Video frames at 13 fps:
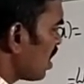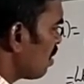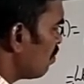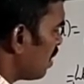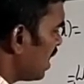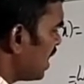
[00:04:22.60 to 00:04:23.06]

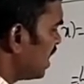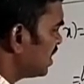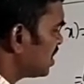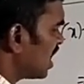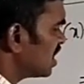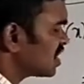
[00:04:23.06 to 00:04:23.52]
by
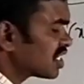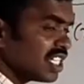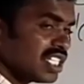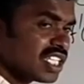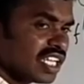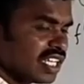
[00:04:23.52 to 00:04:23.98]
h as it
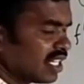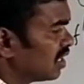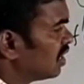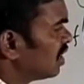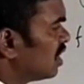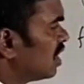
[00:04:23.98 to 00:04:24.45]
is.
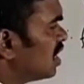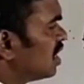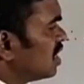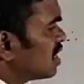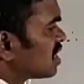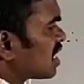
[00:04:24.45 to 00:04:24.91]

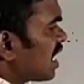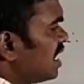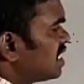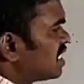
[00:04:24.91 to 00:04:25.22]
Sin